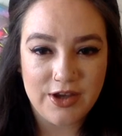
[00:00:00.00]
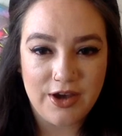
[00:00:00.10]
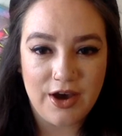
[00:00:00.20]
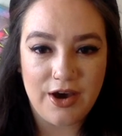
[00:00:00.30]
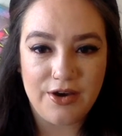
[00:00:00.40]

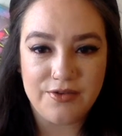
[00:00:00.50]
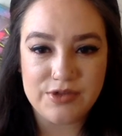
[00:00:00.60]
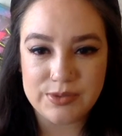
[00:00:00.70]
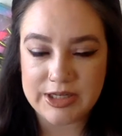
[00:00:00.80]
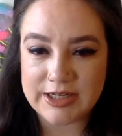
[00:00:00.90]
of
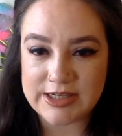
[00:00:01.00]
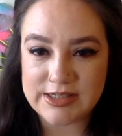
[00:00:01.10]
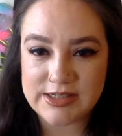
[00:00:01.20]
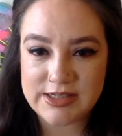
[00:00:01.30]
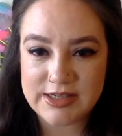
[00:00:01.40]

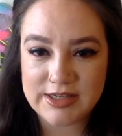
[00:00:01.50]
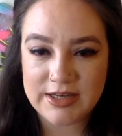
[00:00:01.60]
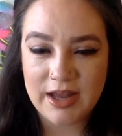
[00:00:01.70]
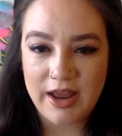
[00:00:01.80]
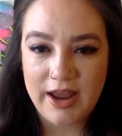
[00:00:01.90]
2019
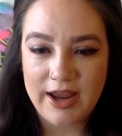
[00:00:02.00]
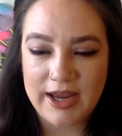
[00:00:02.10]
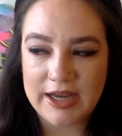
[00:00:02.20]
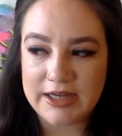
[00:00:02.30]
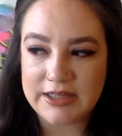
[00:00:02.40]

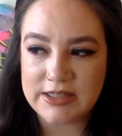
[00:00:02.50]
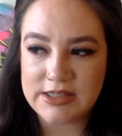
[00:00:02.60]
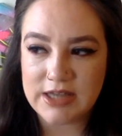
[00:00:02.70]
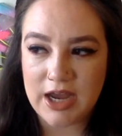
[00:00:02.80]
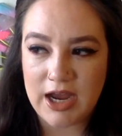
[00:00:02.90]
and
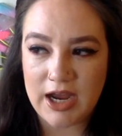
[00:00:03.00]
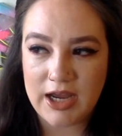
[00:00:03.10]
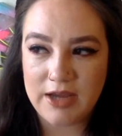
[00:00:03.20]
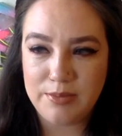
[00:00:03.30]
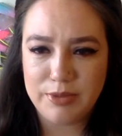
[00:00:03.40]

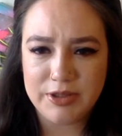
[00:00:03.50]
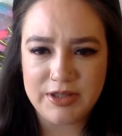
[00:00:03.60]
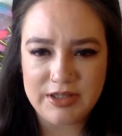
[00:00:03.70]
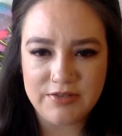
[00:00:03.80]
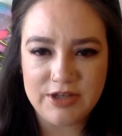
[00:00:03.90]
I
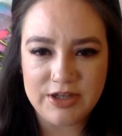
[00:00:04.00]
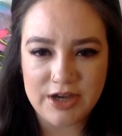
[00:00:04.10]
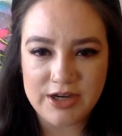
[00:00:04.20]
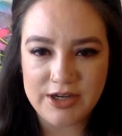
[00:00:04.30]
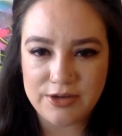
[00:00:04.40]
believe it
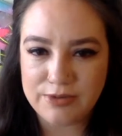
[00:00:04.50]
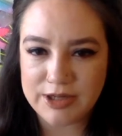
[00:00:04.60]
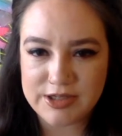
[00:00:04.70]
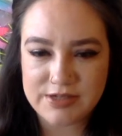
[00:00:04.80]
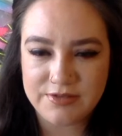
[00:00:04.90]
got here
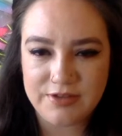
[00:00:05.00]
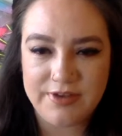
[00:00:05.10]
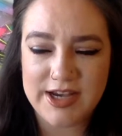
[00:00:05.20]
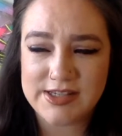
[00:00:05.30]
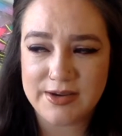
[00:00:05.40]
relatively
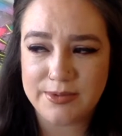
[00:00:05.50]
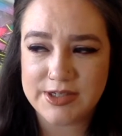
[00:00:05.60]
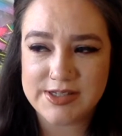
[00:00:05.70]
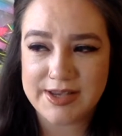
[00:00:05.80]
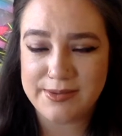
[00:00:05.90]
fast. I want to
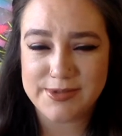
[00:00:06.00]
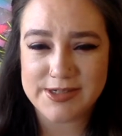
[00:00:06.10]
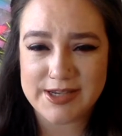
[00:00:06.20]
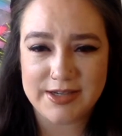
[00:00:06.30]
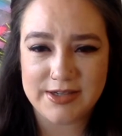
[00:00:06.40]
say it was
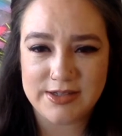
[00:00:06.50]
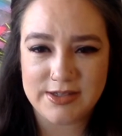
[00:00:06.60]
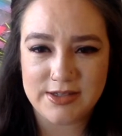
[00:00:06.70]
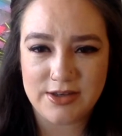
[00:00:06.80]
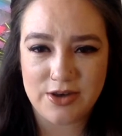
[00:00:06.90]
like
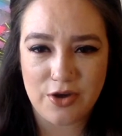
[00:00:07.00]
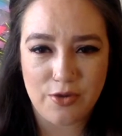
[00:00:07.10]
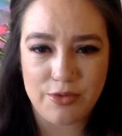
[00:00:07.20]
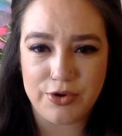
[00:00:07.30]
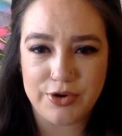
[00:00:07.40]
no
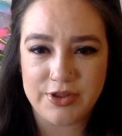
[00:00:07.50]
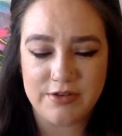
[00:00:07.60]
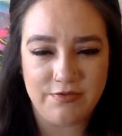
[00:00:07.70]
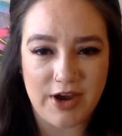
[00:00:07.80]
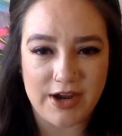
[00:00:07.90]
more than
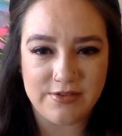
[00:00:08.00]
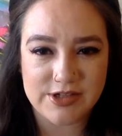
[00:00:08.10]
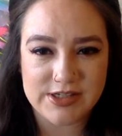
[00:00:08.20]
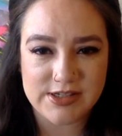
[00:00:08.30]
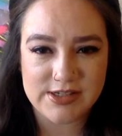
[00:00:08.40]
5 or
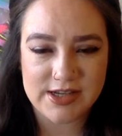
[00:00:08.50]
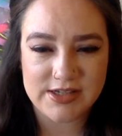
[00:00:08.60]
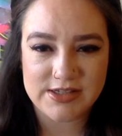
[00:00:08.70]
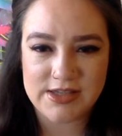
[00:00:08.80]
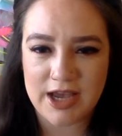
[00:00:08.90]
6
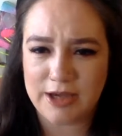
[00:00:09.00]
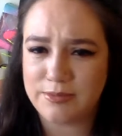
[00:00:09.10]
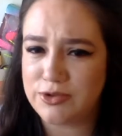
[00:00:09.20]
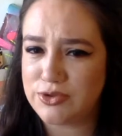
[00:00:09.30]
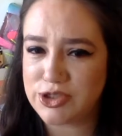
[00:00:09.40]
days. I'm
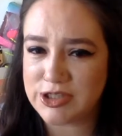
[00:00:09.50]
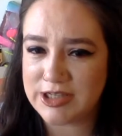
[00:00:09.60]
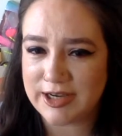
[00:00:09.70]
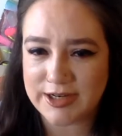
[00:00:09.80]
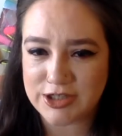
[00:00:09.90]
usually
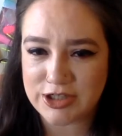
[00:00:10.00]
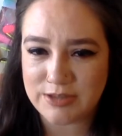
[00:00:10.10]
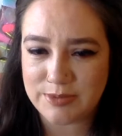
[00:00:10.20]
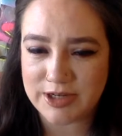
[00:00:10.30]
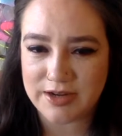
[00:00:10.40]
kind of cheap
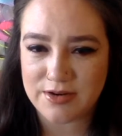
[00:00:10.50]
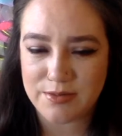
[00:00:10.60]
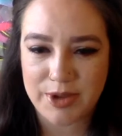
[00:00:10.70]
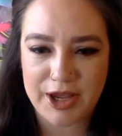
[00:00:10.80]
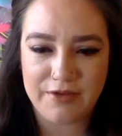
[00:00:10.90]
and I don't
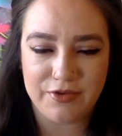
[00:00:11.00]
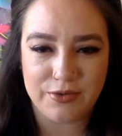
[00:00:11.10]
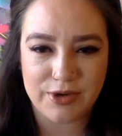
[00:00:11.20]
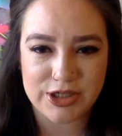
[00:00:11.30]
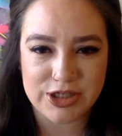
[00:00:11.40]
pay for
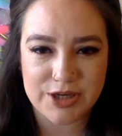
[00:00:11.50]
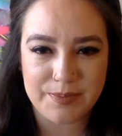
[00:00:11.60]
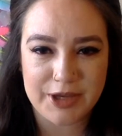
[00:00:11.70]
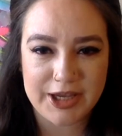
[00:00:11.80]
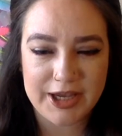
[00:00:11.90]
rush
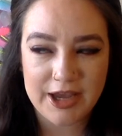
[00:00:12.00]
shipping,